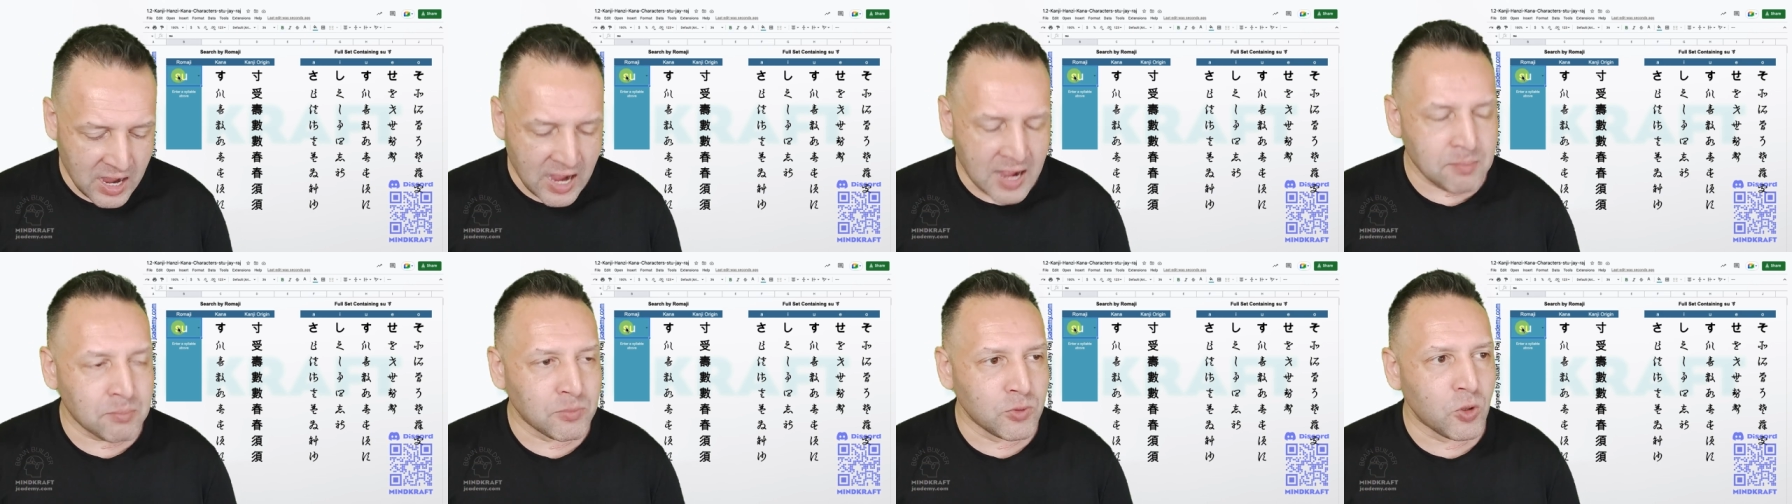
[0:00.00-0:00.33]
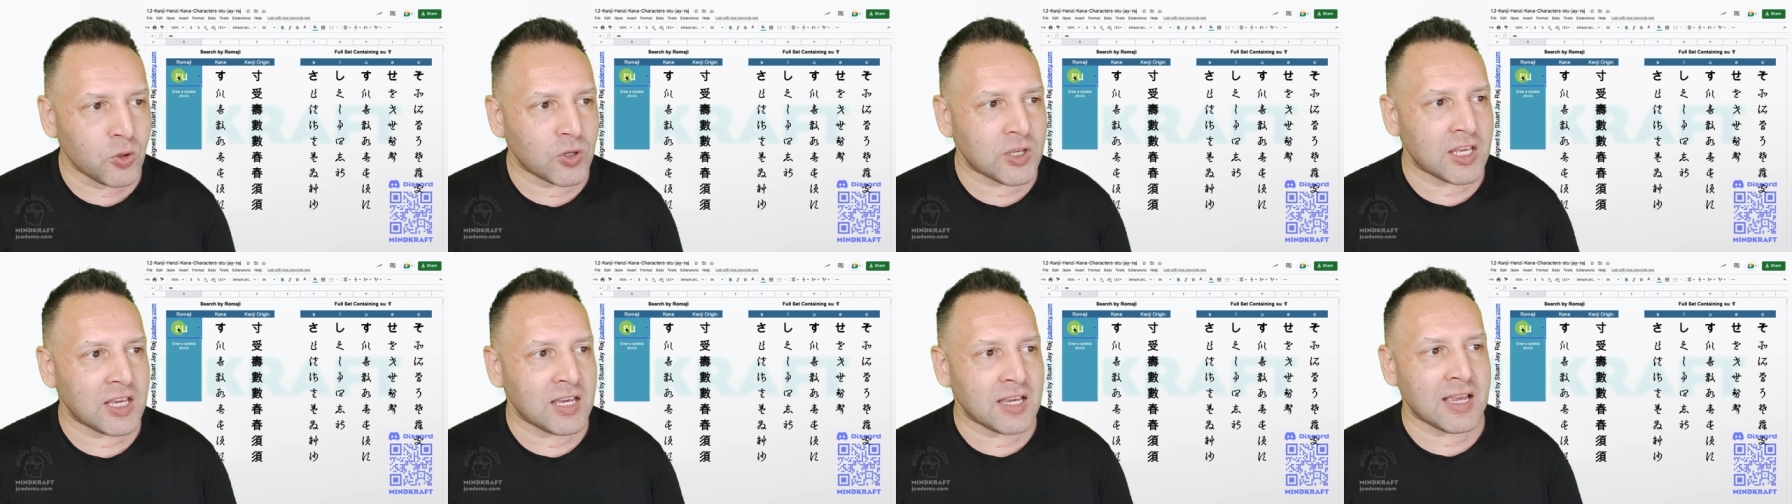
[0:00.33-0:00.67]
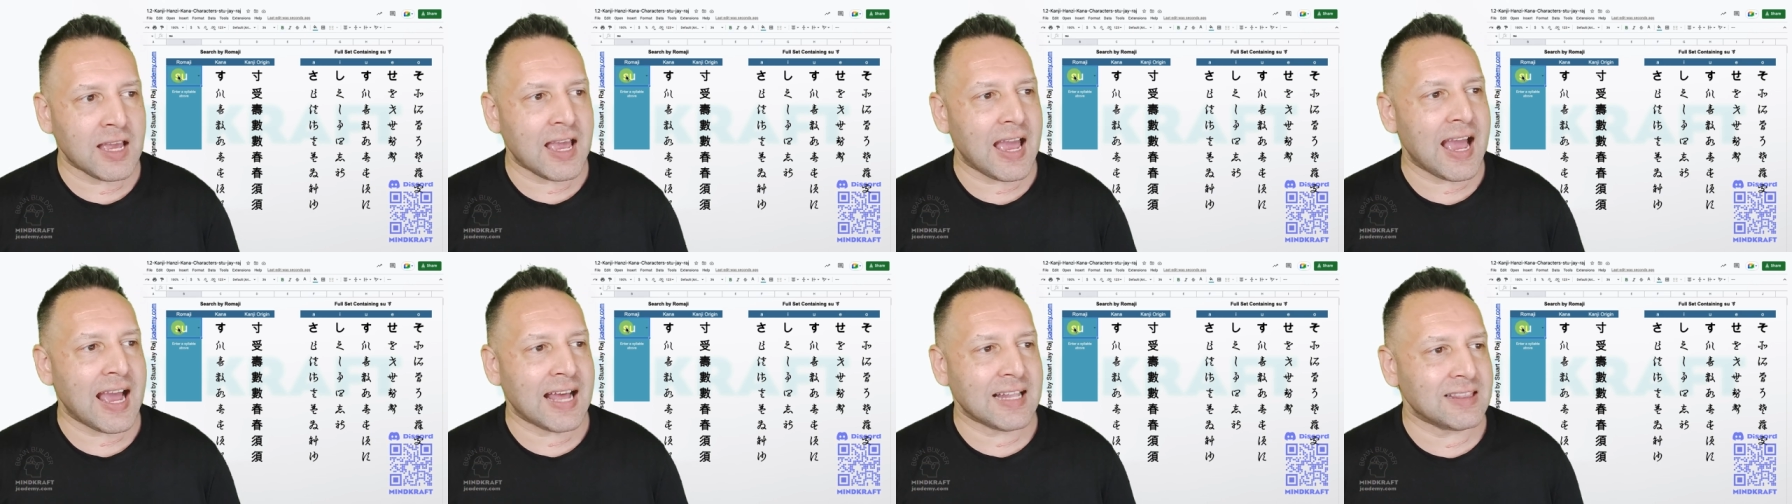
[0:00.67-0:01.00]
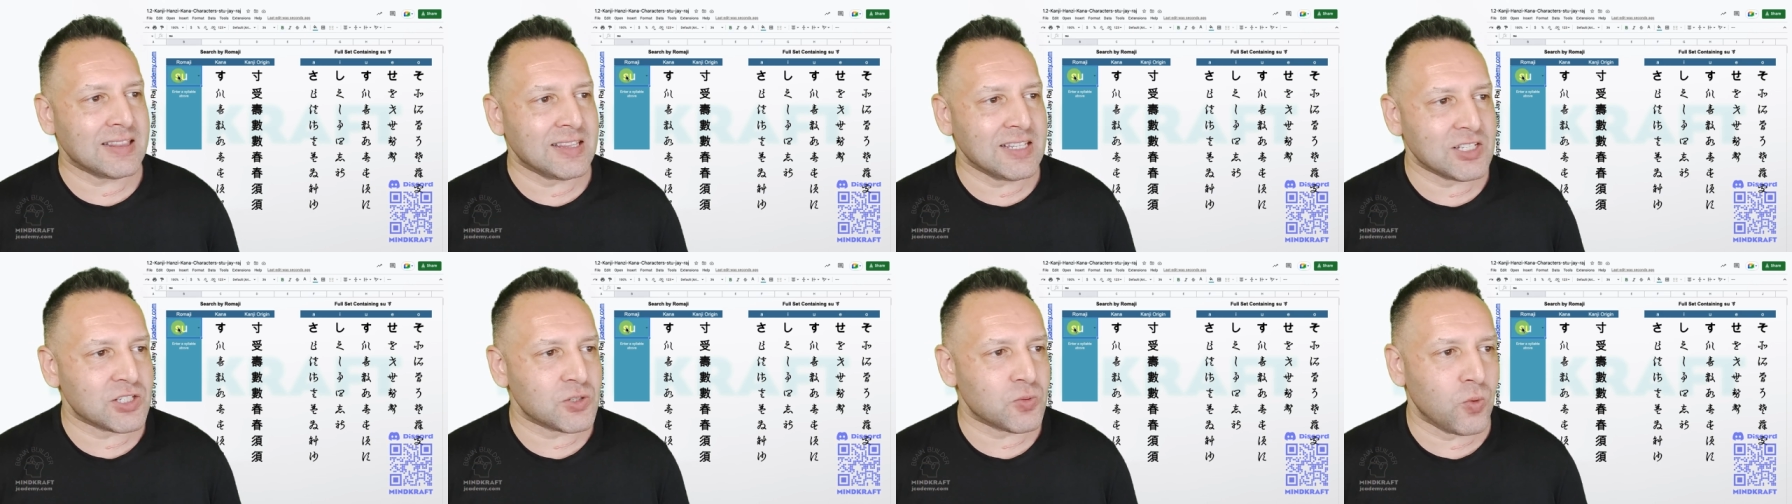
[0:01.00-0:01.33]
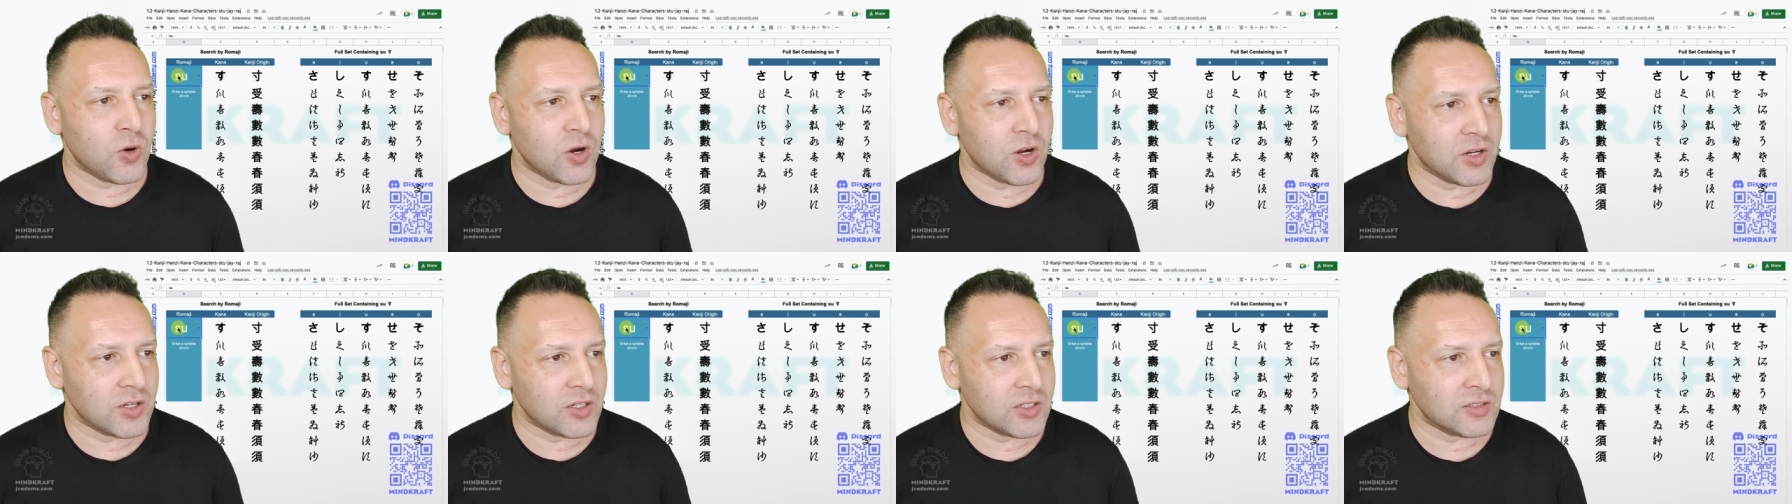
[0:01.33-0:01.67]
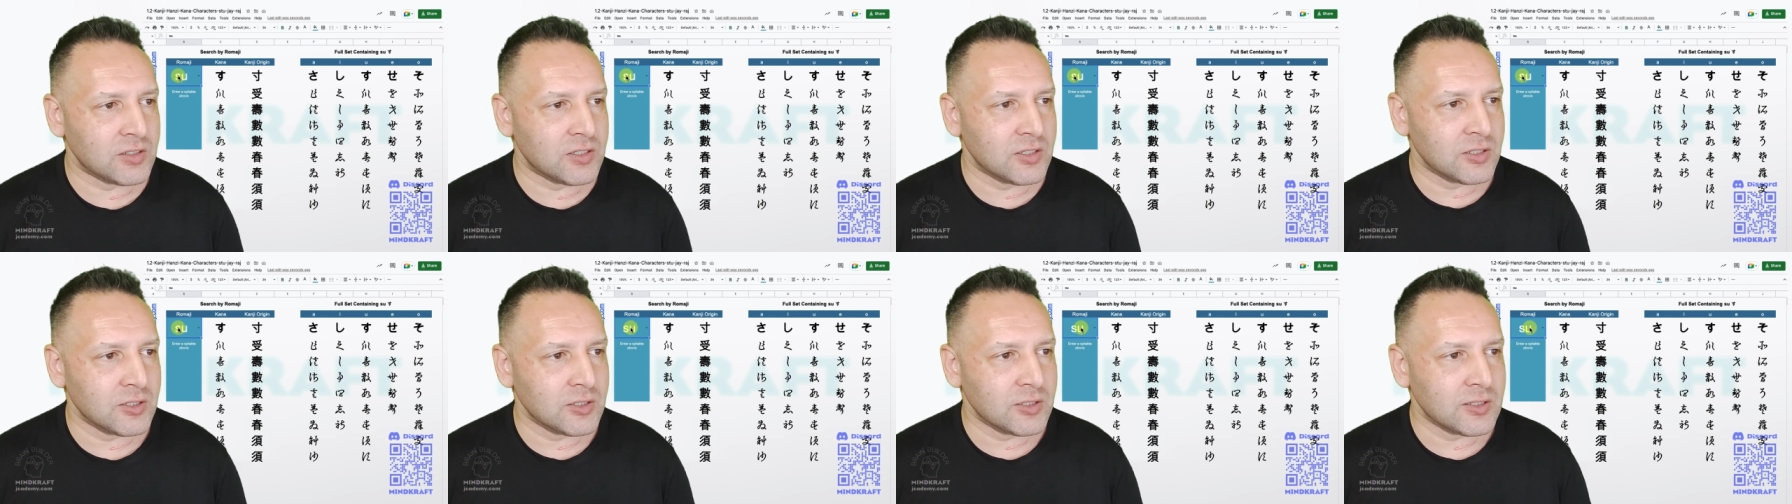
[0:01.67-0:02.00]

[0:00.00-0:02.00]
I'm looking at this word